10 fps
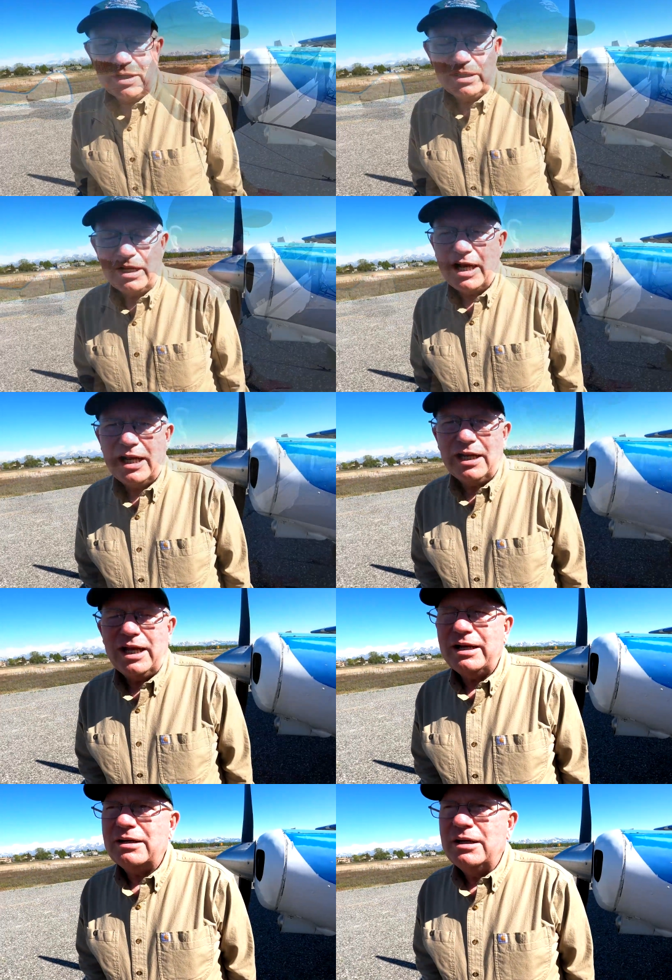I want to
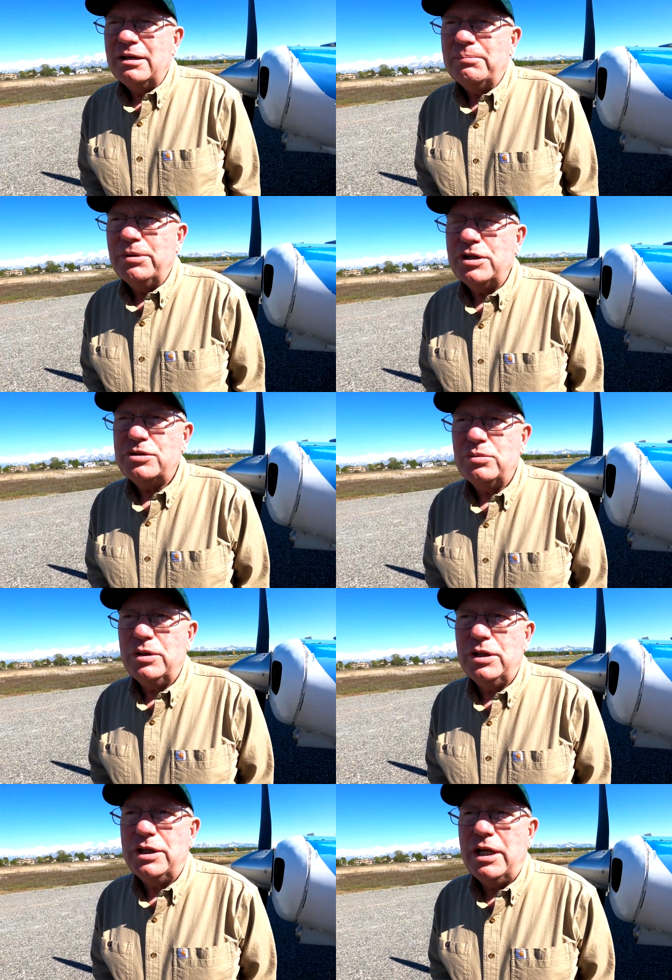highlight
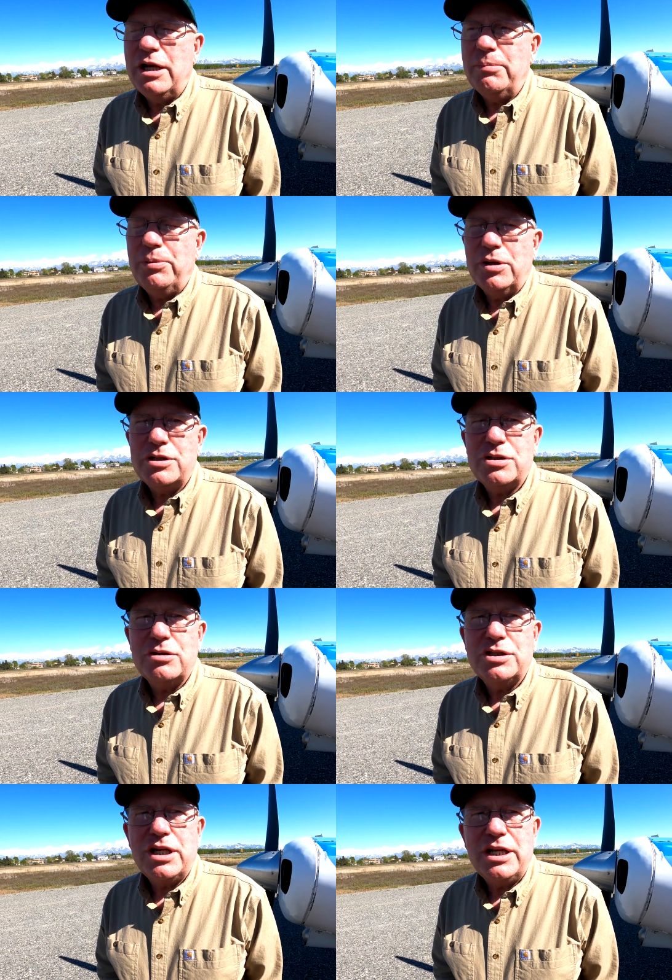Birchwood Airport
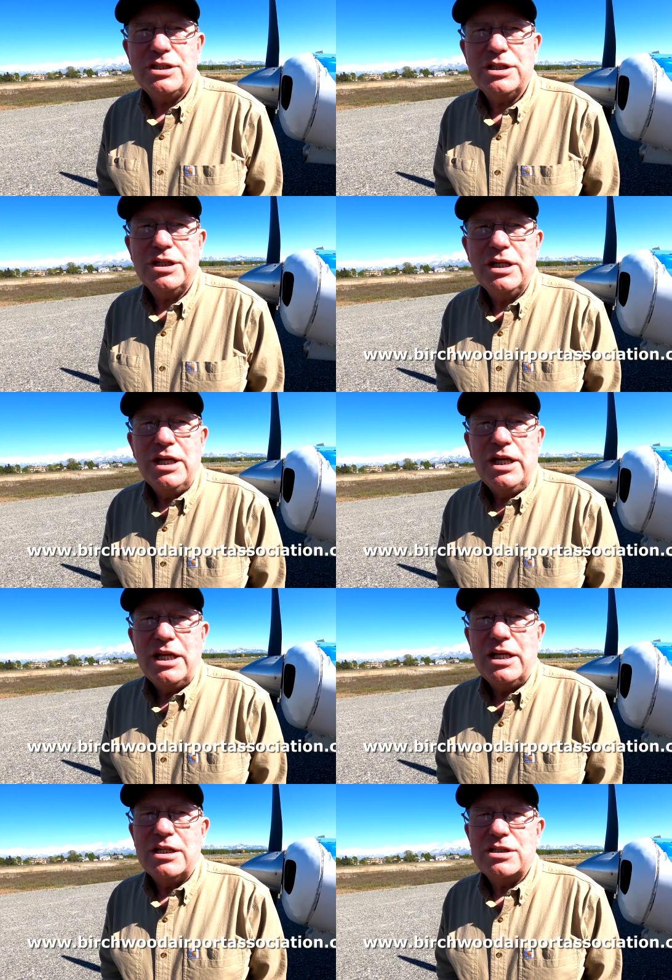Association
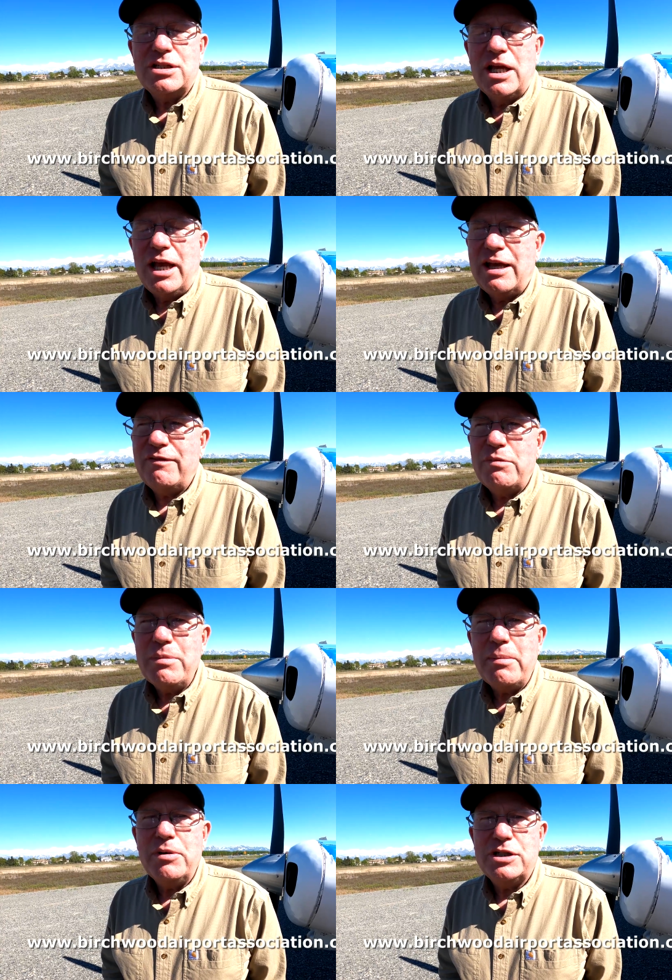is have a
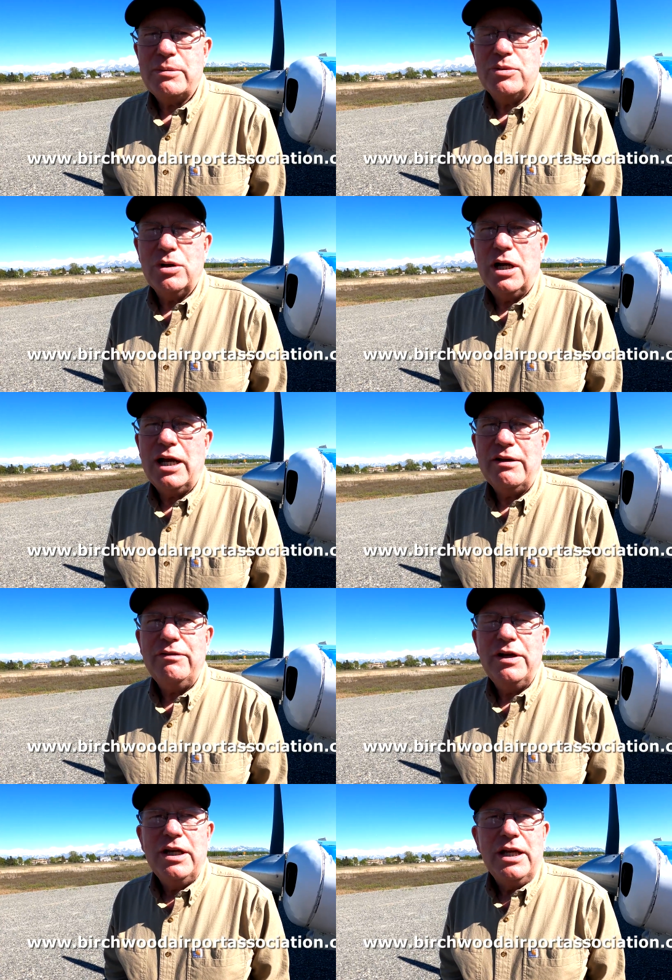membership
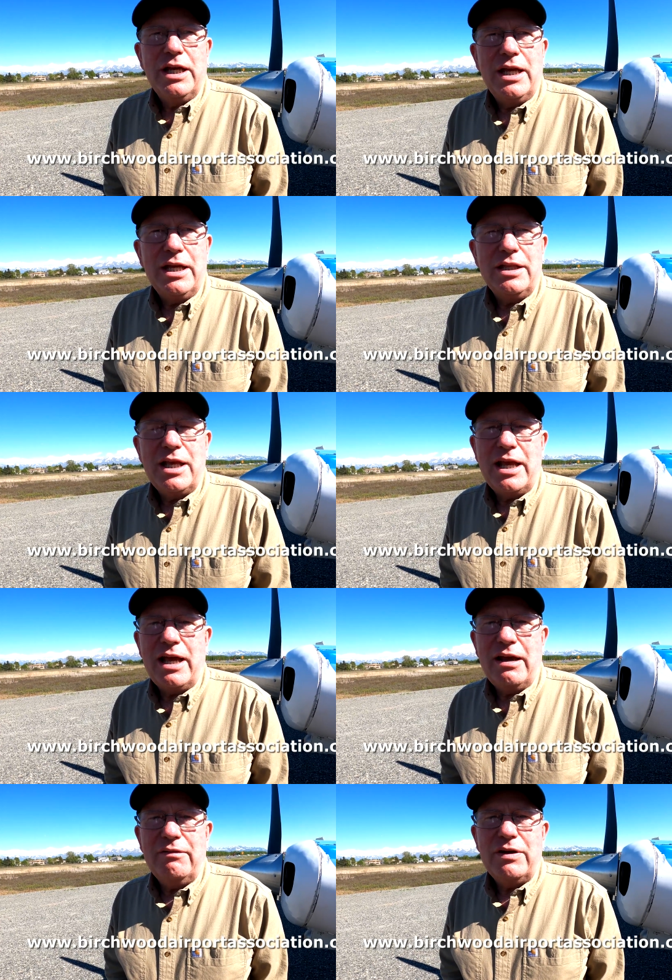drive, and they
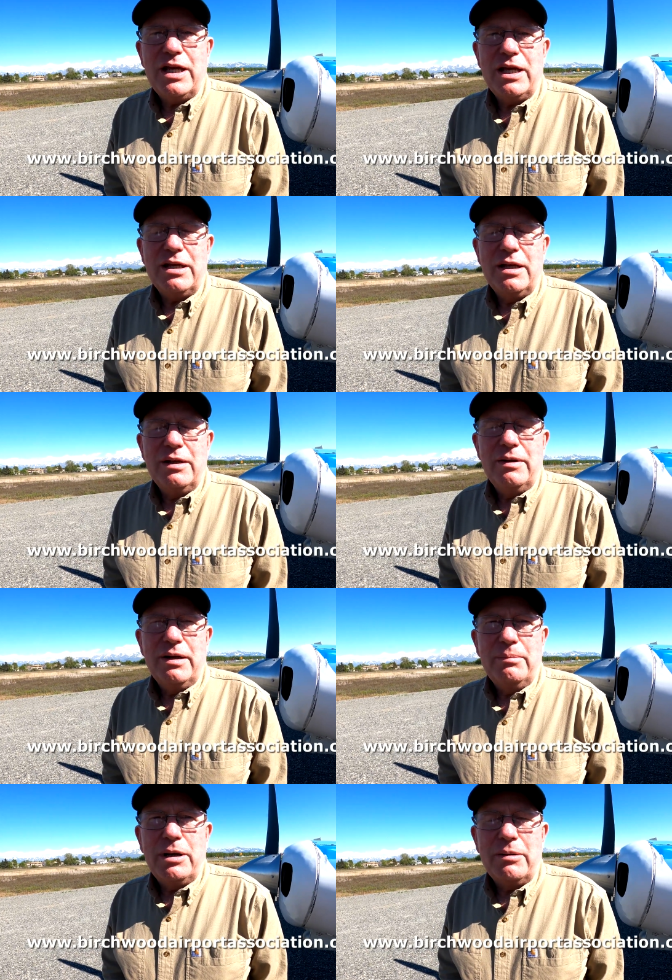have a
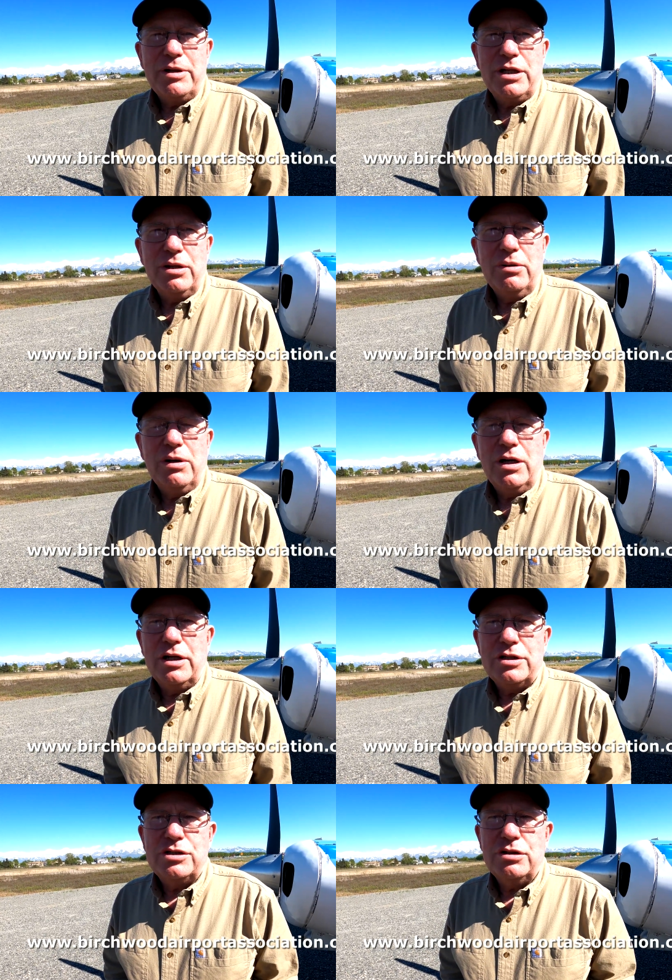barbecue
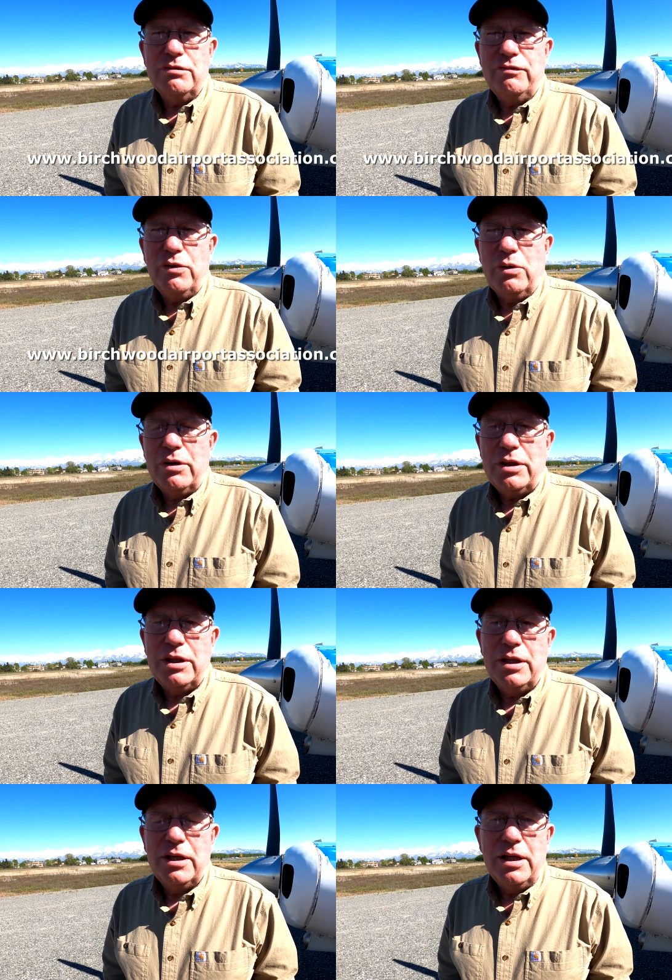on June fourth
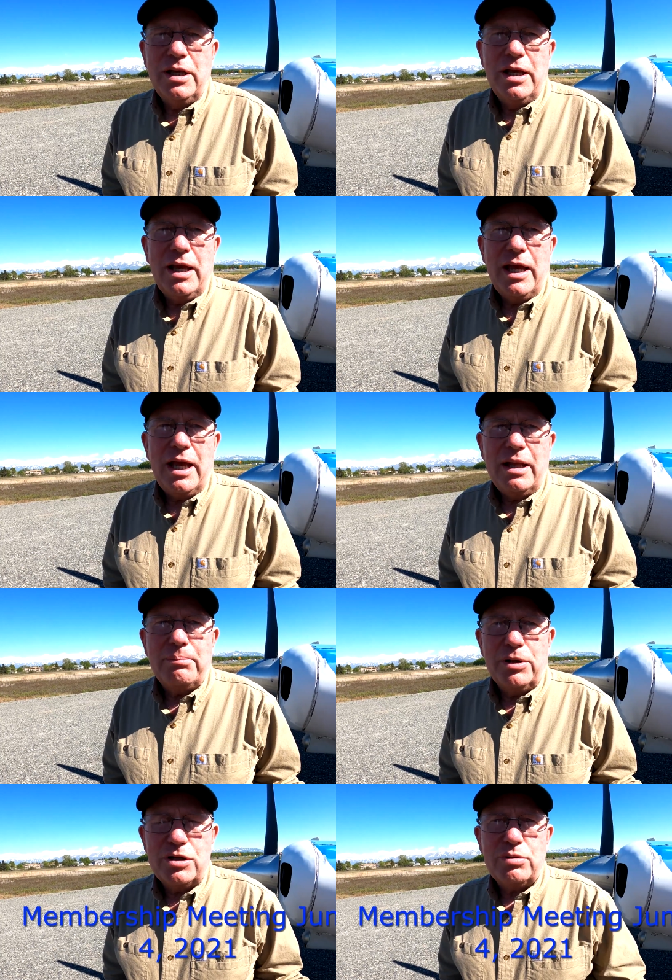
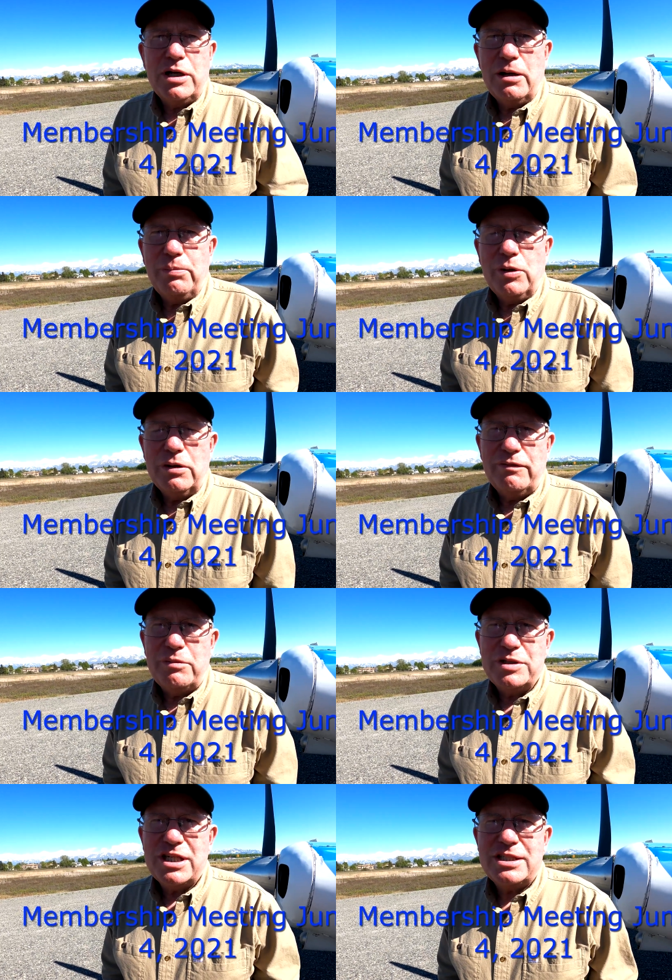at Birchwood Airport
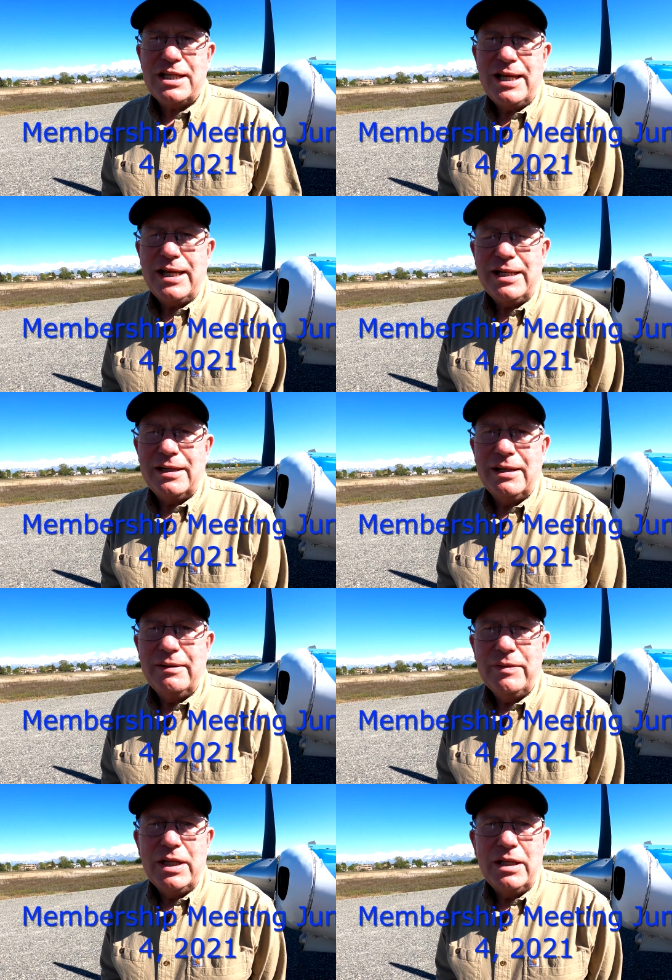from six to eight.
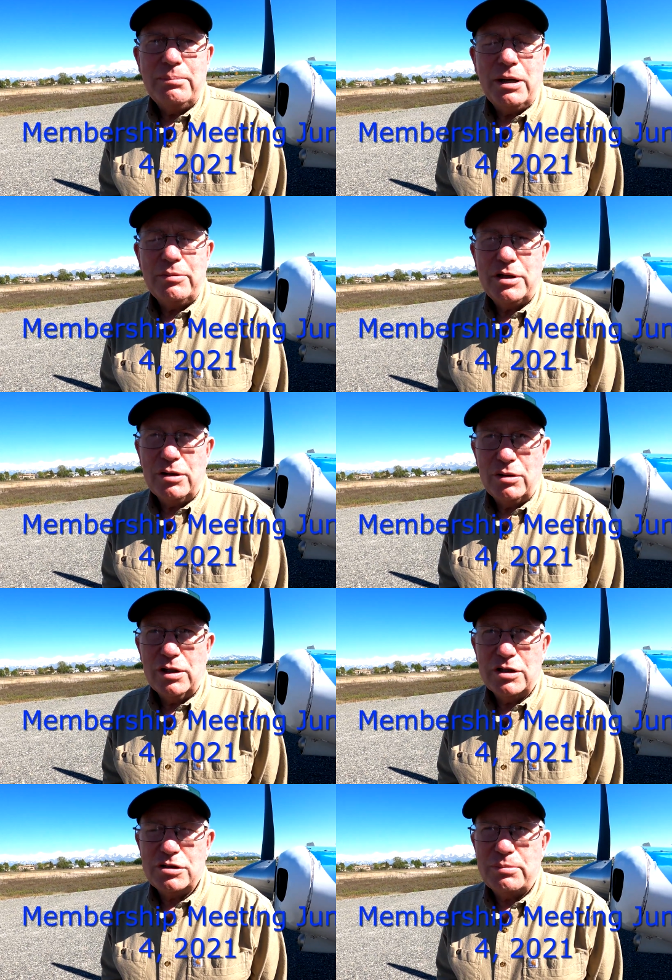Barbecue
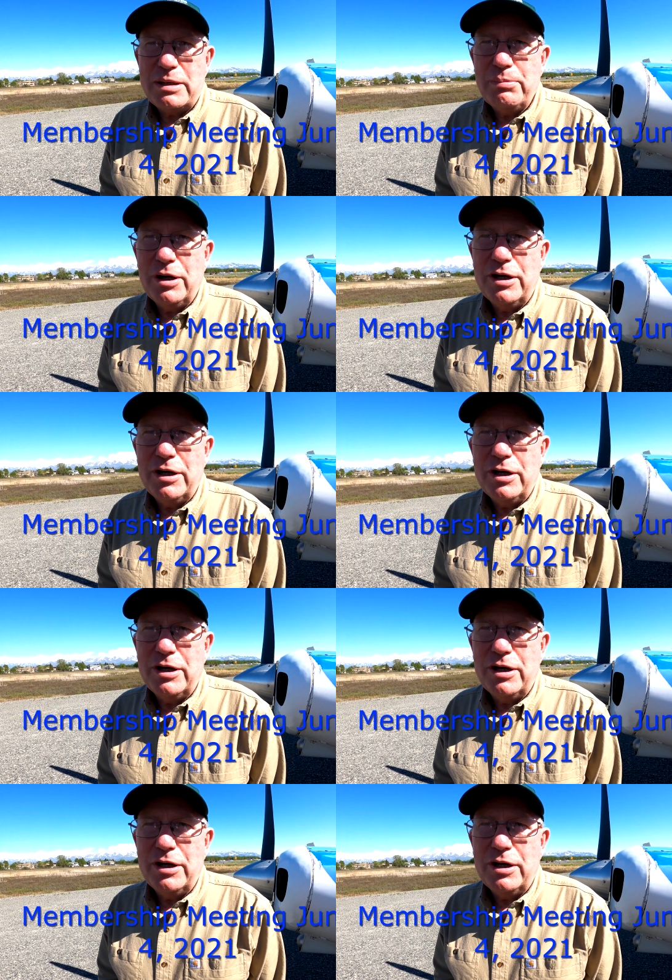grills will be